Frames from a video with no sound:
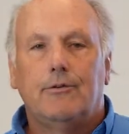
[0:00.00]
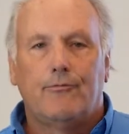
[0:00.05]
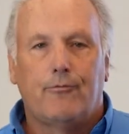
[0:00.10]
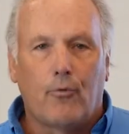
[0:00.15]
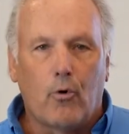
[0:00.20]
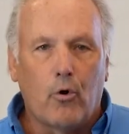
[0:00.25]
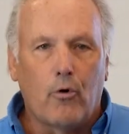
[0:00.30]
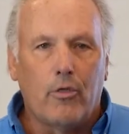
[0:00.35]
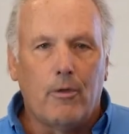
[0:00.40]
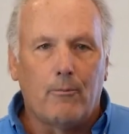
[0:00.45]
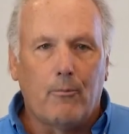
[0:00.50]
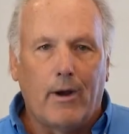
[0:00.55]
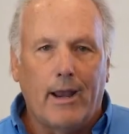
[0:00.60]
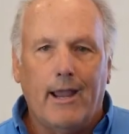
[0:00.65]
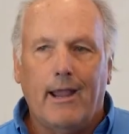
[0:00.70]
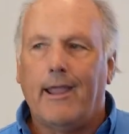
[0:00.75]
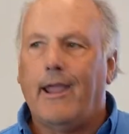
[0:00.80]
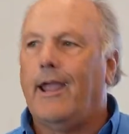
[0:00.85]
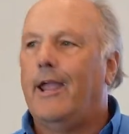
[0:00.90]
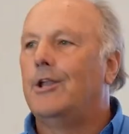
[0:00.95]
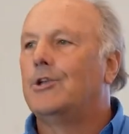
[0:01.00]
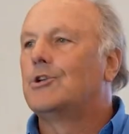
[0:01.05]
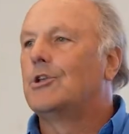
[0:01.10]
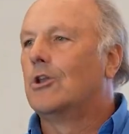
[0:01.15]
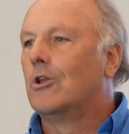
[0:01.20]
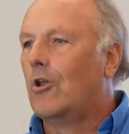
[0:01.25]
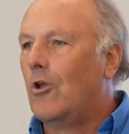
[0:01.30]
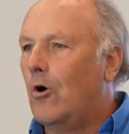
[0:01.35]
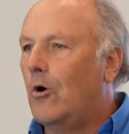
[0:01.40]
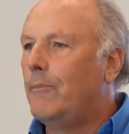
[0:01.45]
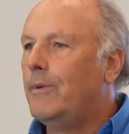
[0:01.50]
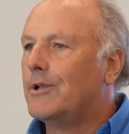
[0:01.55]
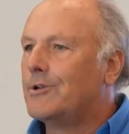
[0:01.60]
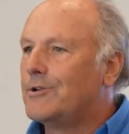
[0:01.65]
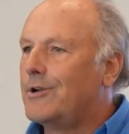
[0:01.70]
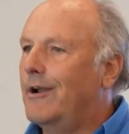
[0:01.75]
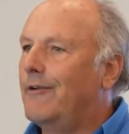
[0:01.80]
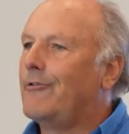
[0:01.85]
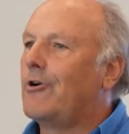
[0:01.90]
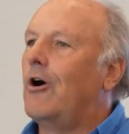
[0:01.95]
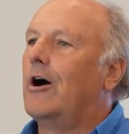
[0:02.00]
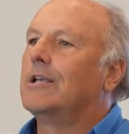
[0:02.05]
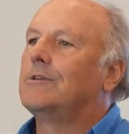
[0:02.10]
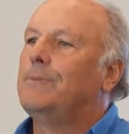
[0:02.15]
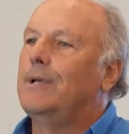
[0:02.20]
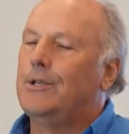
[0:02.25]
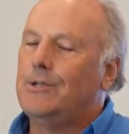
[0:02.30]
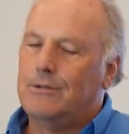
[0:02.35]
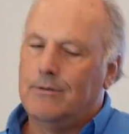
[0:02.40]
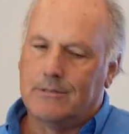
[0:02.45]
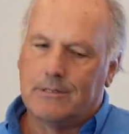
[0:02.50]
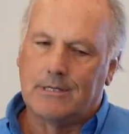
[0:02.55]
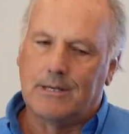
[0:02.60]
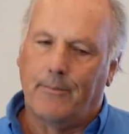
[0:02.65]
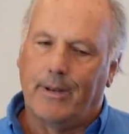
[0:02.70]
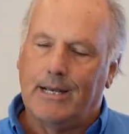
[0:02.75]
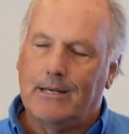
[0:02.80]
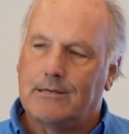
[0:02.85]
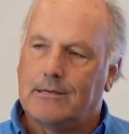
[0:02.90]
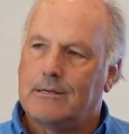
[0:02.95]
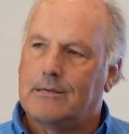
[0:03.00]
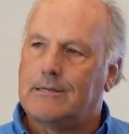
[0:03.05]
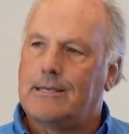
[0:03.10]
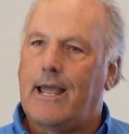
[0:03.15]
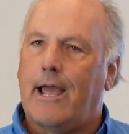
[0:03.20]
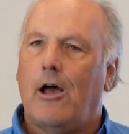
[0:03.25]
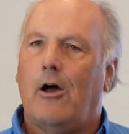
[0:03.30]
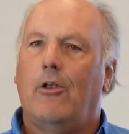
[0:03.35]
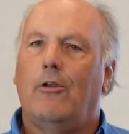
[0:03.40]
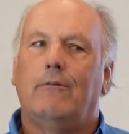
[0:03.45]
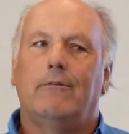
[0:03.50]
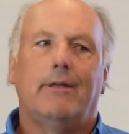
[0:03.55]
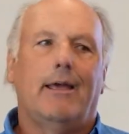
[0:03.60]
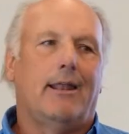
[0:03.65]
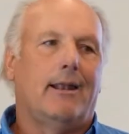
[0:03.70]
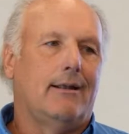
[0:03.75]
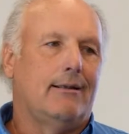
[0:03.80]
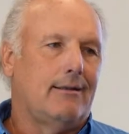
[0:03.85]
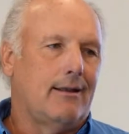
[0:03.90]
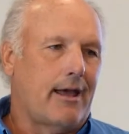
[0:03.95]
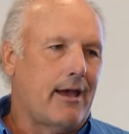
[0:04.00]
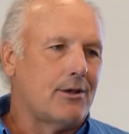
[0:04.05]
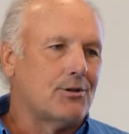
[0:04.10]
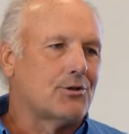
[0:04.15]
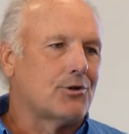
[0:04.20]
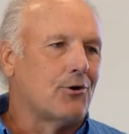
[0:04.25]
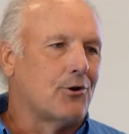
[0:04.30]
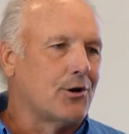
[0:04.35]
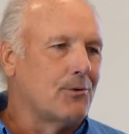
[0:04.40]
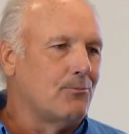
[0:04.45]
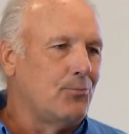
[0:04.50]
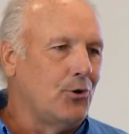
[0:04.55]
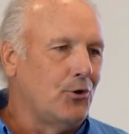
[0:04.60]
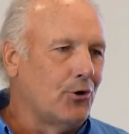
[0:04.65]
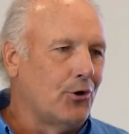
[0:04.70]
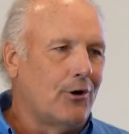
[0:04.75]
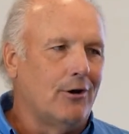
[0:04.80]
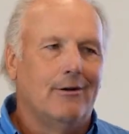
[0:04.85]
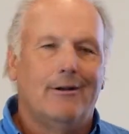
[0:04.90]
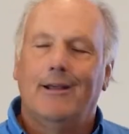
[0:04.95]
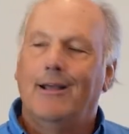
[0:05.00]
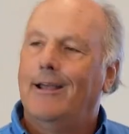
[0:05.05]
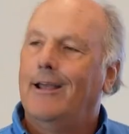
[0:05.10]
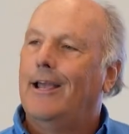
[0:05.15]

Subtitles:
For the brain gauge, low administrative cost means somebody sits down at a desk or computer,